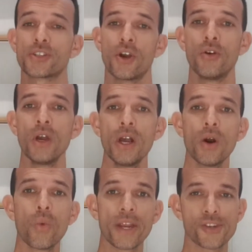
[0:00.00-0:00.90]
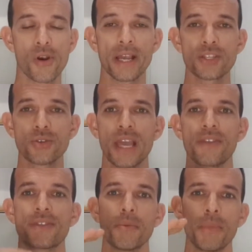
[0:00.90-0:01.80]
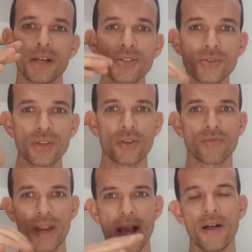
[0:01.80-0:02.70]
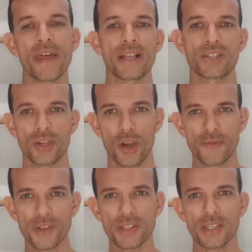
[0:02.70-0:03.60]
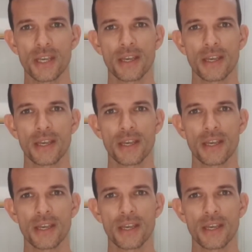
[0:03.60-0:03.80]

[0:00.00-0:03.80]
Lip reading: So we're trying to get the muscles around that surface